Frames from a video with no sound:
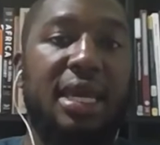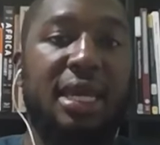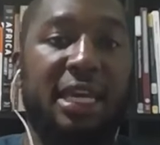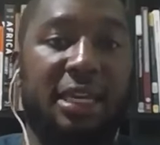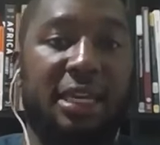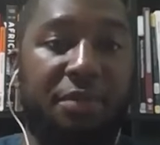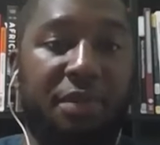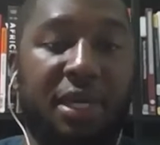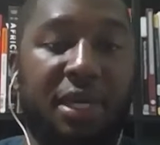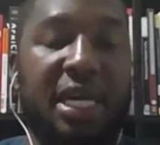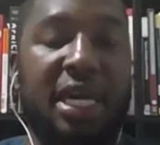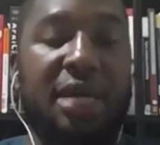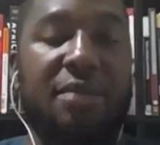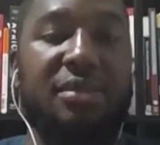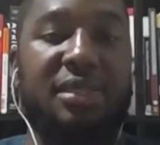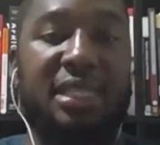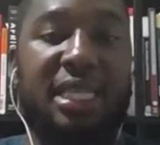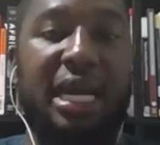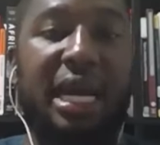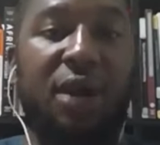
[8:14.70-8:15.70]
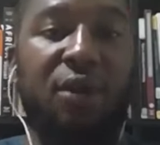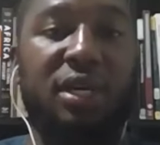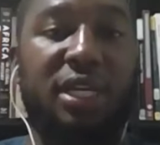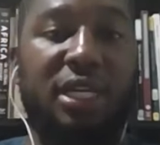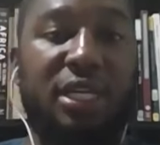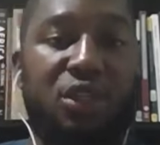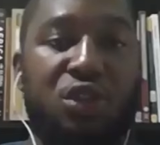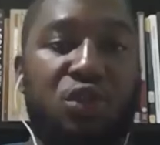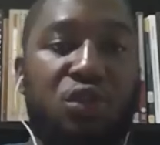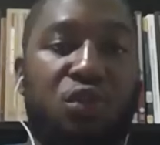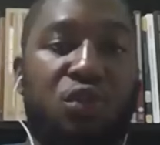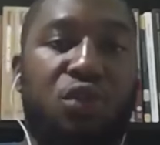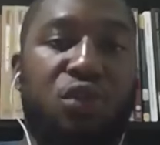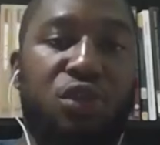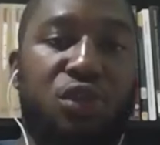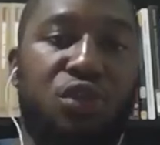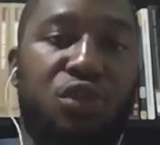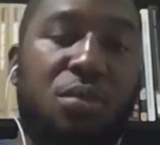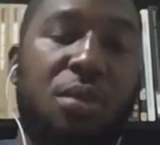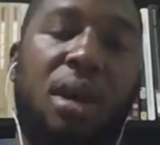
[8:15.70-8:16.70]
It becomes the outlet to
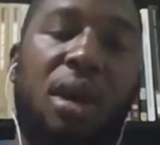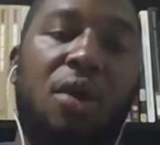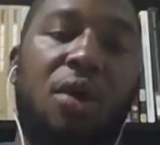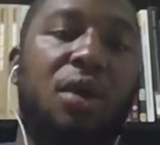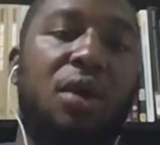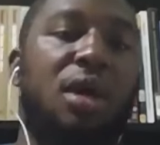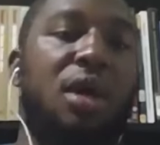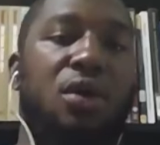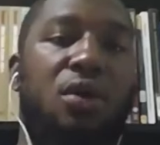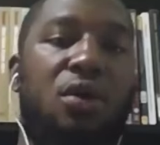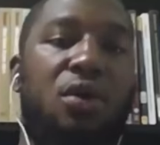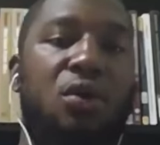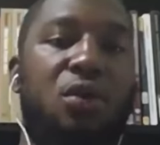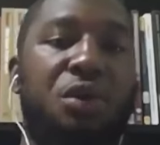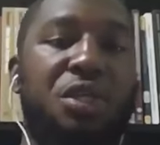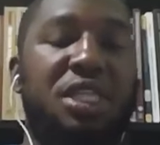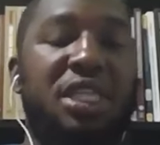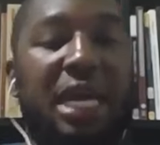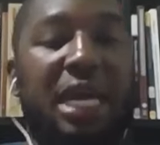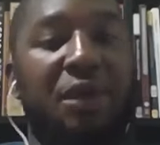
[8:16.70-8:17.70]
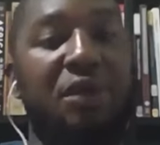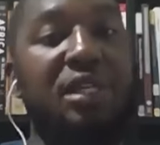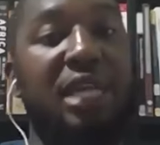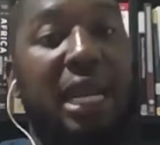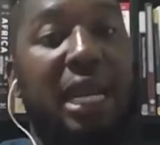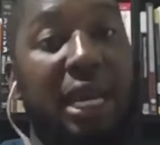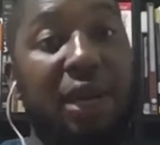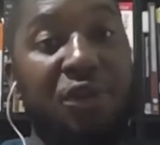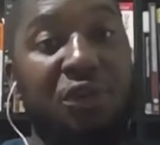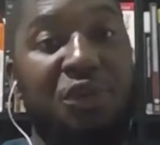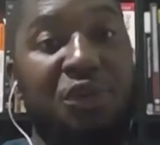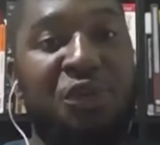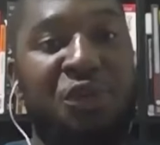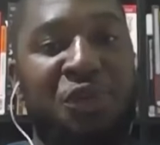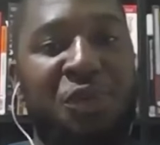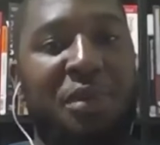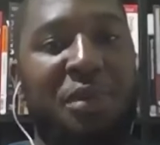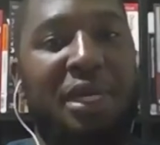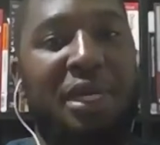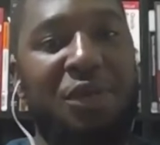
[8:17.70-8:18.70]
consume alcohol, which they are not allowed to
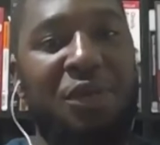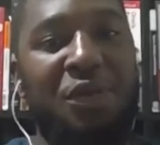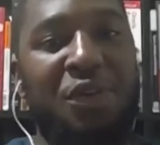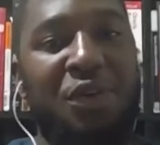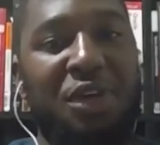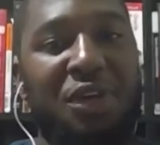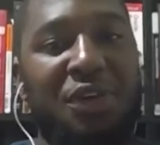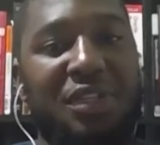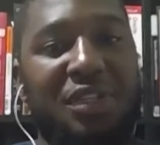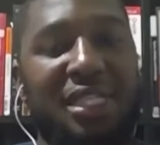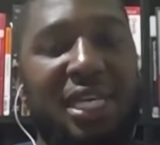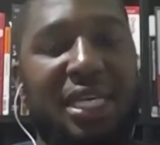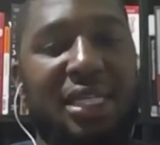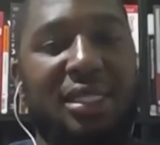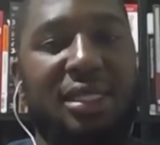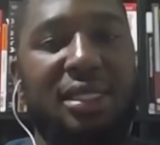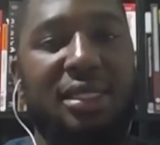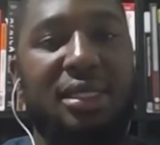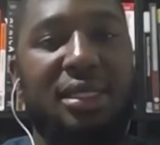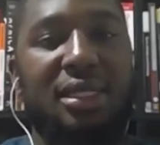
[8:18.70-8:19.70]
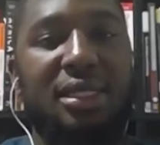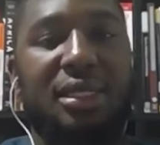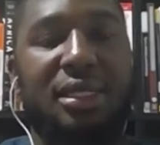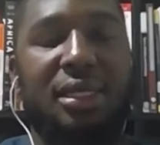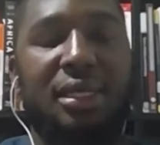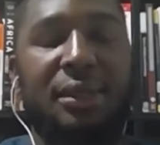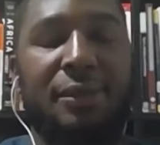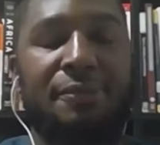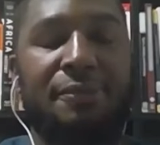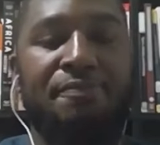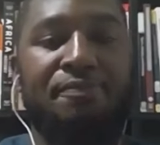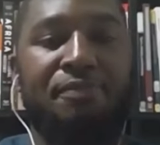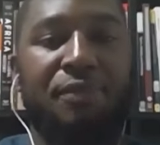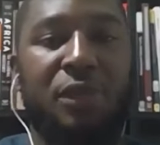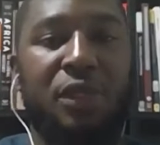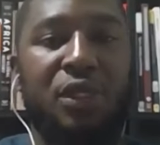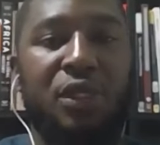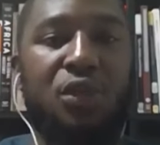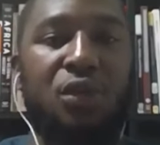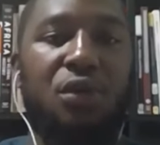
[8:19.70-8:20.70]
do by the colonial state.
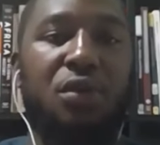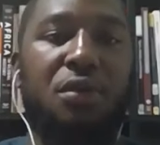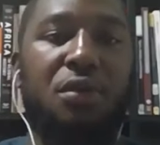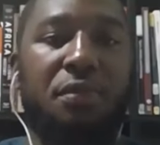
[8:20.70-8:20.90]
So